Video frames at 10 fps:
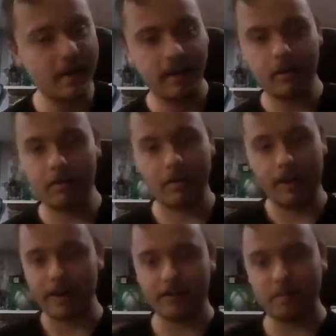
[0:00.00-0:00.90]
or an
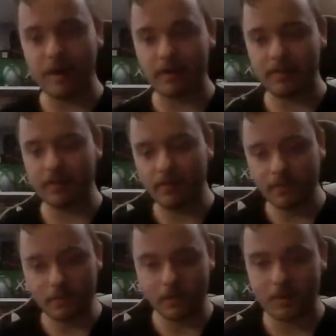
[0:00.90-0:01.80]
Xbox
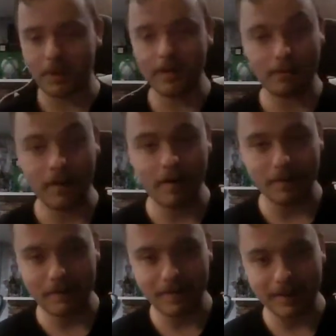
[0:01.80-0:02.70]
system or a PS5 if
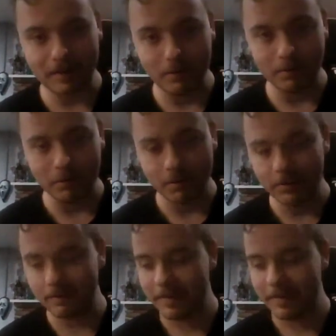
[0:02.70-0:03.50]
you can get a hold of one.